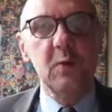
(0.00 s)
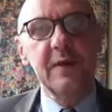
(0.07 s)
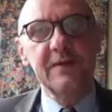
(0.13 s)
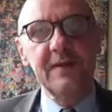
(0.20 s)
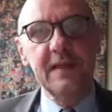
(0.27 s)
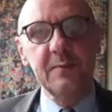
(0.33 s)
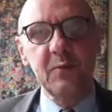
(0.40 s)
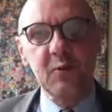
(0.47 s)

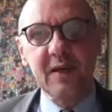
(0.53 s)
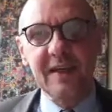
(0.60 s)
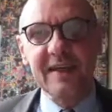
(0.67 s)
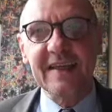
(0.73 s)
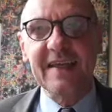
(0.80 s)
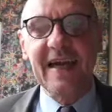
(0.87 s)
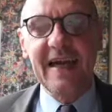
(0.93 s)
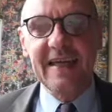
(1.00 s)
with them you
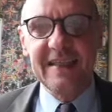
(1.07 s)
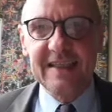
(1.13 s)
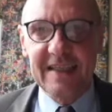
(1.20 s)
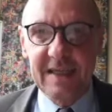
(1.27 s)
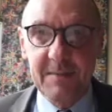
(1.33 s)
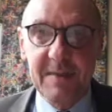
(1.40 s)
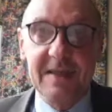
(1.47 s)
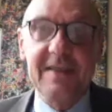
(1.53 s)
can guide
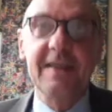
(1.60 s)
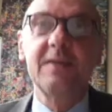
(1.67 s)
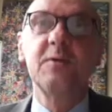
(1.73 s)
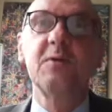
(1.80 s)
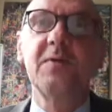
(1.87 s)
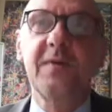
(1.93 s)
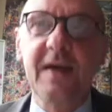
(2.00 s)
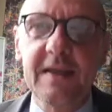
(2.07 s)
them and then
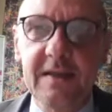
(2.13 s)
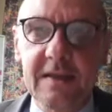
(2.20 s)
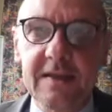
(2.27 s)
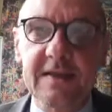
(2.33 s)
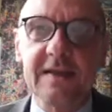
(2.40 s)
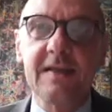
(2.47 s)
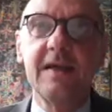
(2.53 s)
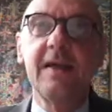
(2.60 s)
you find
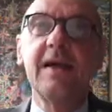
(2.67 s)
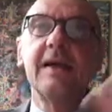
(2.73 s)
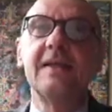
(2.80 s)
this uh,